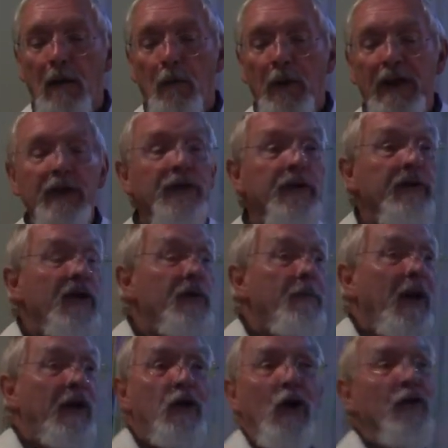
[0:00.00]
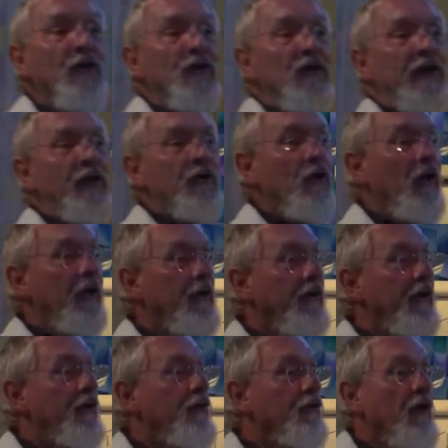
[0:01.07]
We can do this by constantly trying to
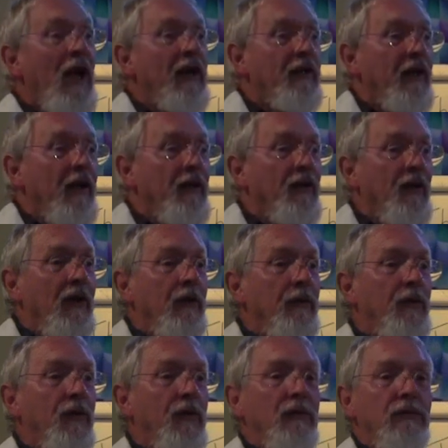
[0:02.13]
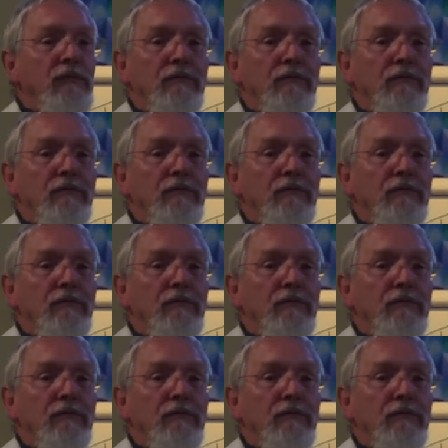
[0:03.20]
distract ourselves.